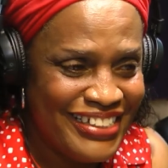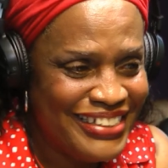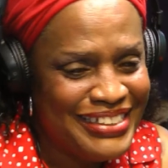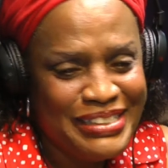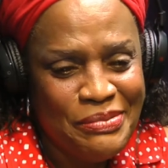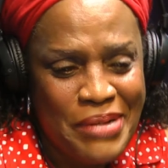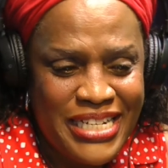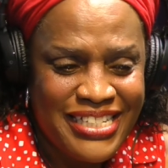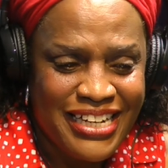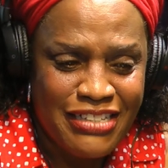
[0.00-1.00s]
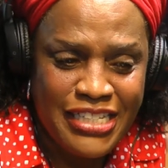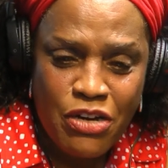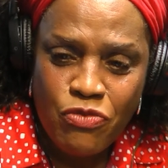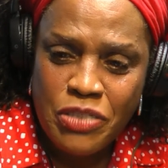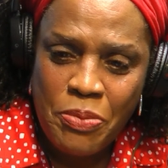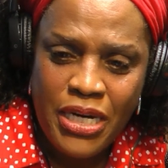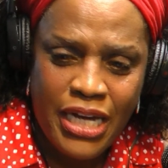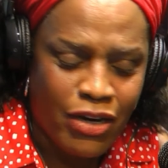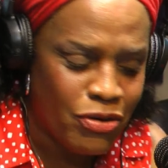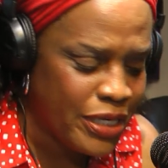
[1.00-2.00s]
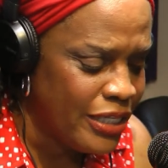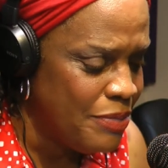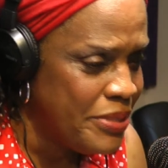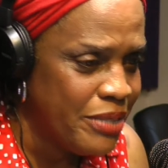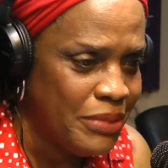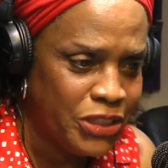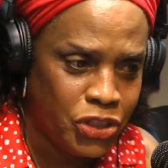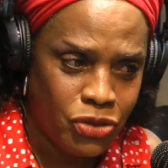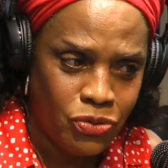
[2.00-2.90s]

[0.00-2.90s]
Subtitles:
then it's amazing because they'll respond like, okay, let me get my shoes.